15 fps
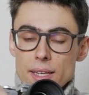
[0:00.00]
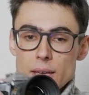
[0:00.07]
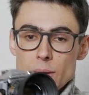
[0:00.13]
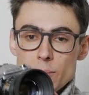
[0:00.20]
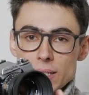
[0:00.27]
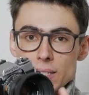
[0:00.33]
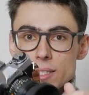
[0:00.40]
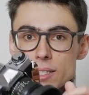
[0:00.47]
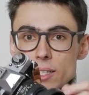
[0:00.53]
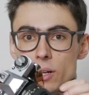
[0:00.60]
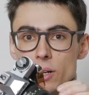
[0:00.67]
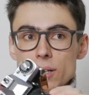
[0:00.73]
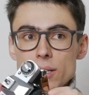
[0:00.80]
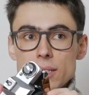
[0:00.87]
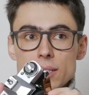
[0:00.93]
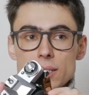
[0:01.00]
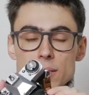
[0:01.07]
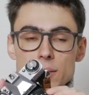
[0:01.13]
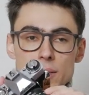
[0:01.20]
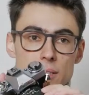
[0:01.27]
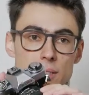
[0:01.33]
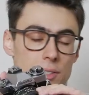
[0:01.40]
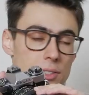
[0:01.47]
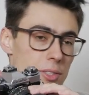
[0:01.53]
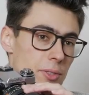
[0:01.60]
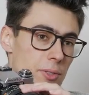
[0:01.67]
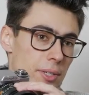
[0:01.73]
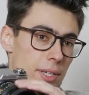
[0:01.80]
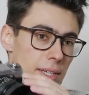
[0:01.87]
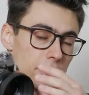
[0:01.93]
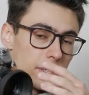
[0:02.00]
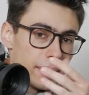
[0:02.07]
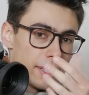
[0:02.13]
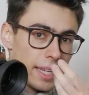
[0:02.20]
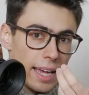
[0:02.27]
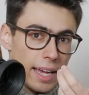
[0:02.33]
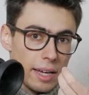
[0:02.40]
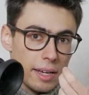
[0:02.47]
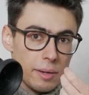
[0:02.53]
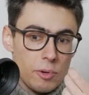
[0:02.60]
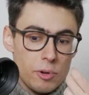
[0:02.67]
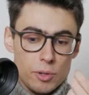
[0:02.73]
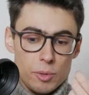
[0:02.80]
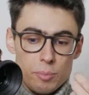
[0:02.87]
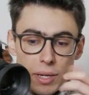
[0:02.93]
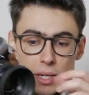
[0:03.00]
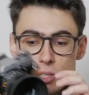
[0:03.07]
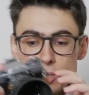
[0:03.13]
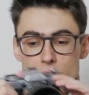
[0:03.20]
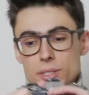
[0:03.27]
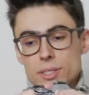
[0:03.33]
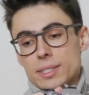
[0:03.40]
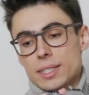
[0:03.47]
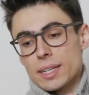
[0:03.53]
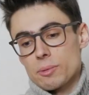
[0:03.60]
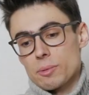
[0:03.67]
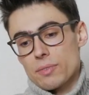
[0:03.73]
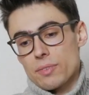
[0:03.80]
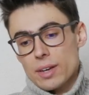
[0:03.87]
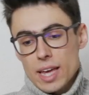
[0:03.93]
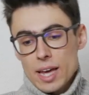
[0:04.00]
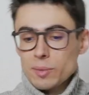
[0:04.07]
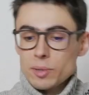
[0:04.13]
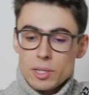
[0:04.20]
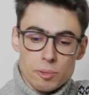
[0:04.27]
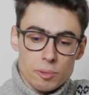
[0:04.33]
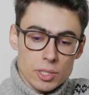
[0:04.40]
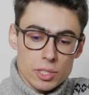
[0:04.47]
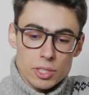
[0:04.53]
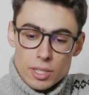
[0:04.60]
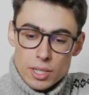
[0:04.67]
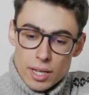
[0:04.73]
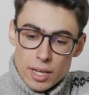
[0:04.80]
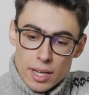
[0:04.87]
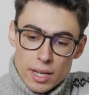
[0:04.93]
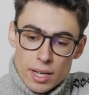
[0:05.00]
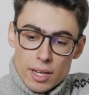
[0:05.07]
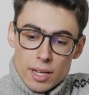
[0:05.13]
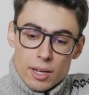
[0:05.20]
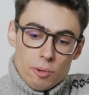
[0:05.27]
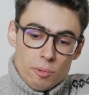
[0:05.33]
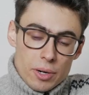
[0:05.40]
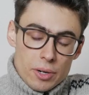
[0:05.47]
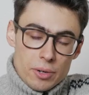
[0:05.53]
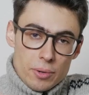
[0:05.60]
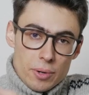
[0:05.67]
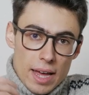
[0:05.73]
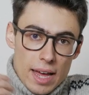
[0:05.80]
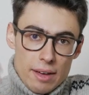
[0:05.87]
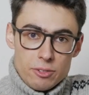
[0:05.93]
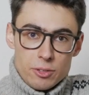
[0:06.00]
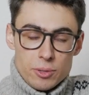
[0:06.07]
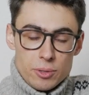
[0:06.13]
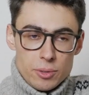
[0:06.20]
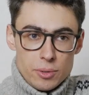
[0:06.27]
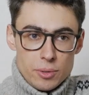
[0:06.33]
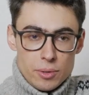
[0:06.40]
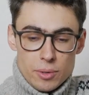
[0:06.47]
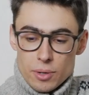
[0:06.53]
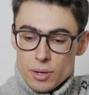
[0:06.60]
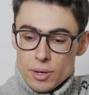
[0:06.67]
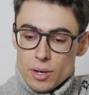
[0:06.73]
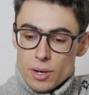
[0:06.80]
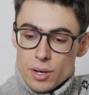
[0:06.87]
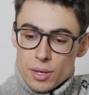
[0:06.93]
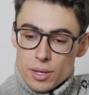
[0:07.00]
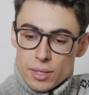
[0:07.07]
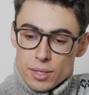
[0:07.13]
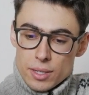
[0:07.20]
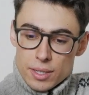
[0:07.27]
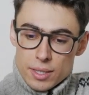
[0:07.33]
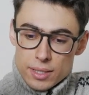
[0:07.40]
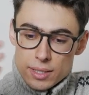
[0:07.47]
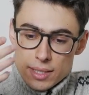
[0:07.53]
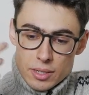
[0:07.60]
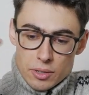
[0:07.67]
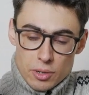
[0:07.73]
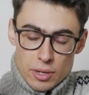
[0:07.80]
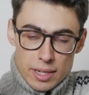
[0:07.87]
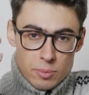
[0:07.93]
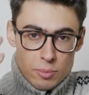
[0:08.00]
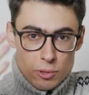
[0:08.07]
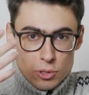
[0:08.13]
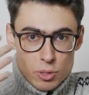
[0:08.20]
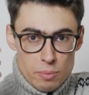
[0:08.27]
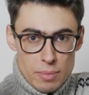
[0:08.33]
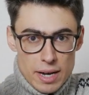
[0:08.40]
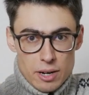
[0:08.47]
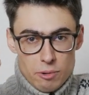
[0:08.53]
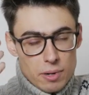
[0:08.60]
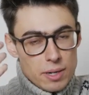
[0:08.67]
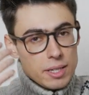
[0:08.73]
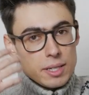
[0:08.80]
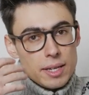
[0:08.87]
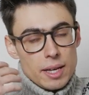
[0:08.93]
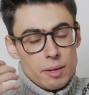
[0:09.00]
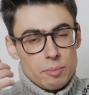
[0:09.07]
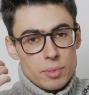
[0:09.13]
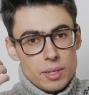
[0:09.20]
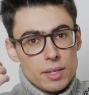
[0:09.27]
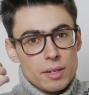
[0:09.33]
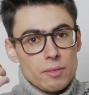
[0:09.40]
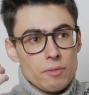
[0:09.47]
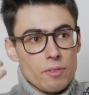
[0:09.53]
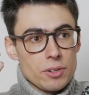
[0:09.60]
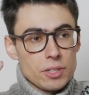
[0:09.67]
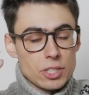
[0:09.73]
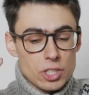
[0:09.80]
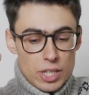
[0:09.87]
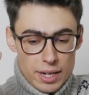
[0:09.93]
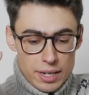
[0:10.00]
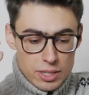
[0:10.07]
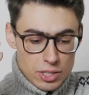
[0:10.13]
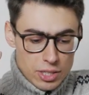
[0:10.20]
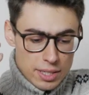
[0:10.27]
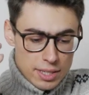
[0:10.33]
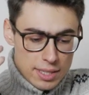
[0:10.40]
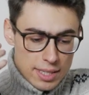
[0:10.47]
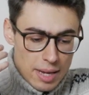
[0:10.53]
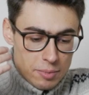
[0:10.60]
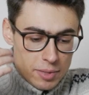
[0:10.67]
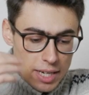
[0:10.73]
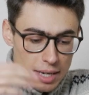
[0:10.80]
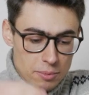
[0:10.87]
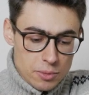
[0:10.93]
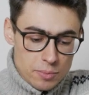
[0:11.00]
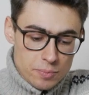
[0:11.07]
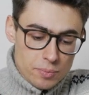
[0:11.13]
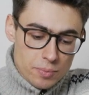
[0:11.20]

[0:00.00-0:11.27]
yeah, but still it's easier to take good pictures than with a camera where you have to set your exposure manually. It can be very challenging sometimes.